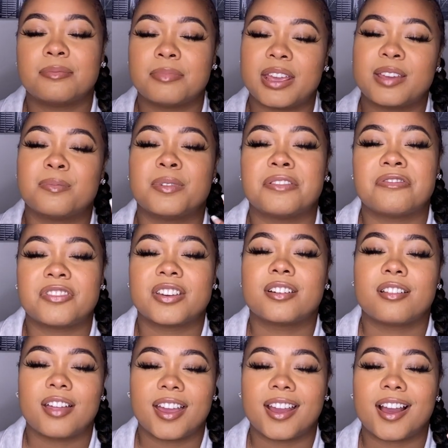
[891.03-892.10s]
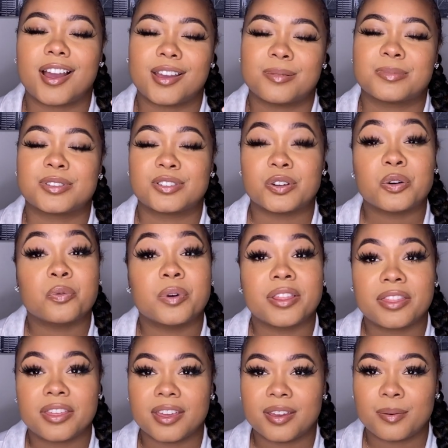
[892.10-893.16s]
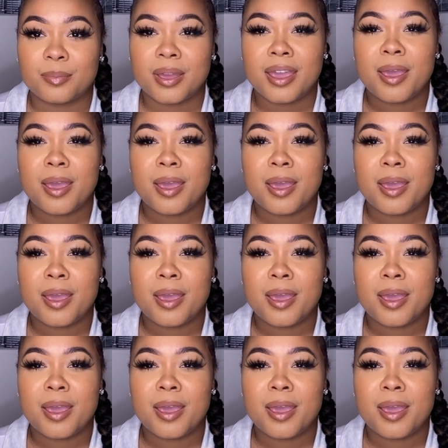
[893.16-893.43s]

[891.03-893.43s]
make me feel like I am still with him.